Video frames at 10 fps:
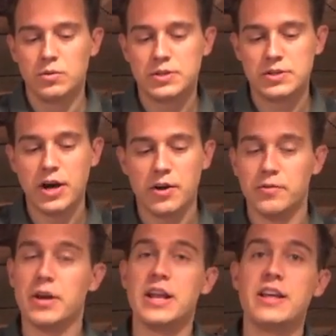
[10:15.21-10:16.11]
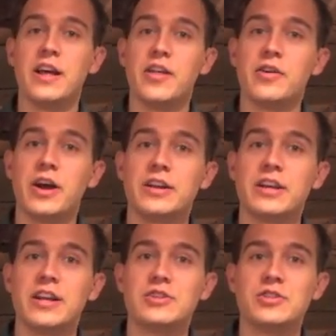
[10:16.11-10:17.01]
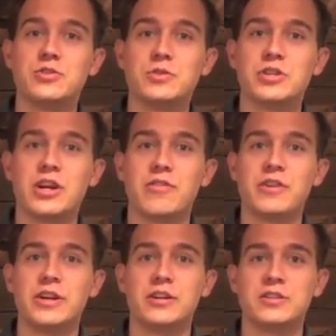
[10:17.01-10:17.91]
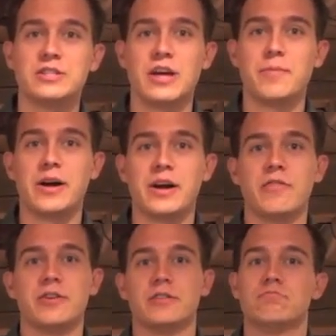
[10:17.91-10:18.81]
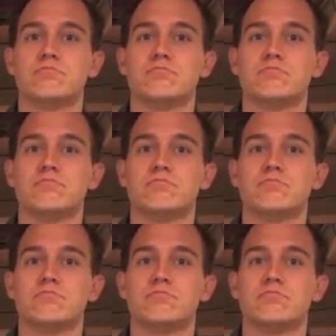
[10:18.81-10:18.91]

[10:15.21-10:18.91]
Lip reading: So, any other etiquette issues we should cover here, or is that about covered?